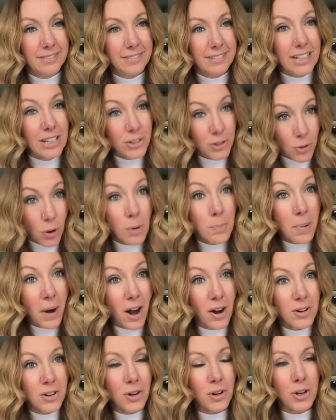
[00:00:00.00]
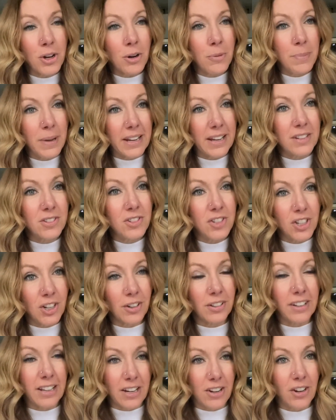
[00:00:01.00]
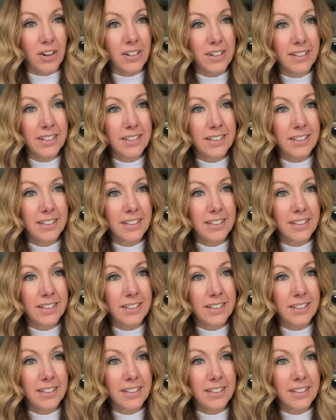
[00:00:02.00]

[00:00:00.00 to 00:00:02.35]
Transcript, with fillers: Is your partner your biggest cheerleader?